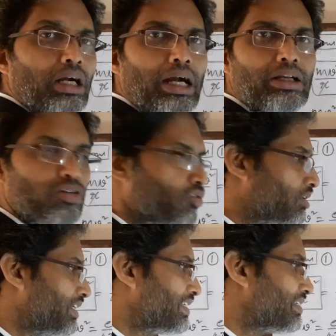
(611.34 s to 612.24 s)
and
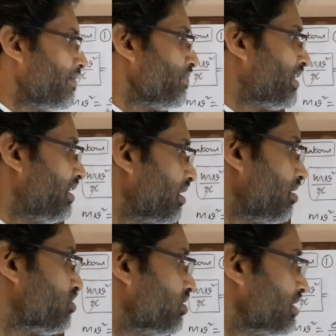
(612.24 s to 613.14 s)
nucleus. Here
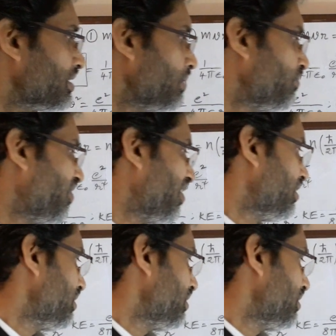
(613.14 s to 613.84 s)
also the same way,